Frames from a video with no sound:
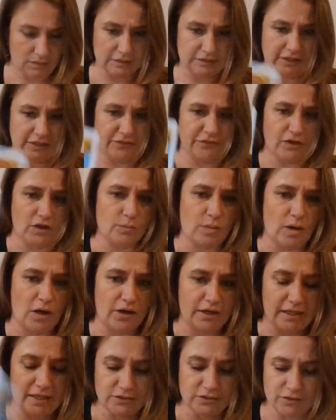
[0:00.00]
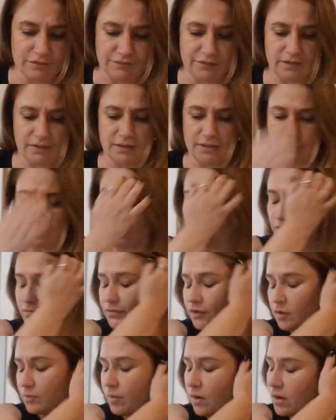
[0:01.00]
It's a third-party interference or a
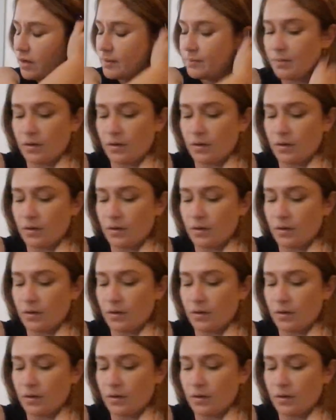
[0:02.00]
third-party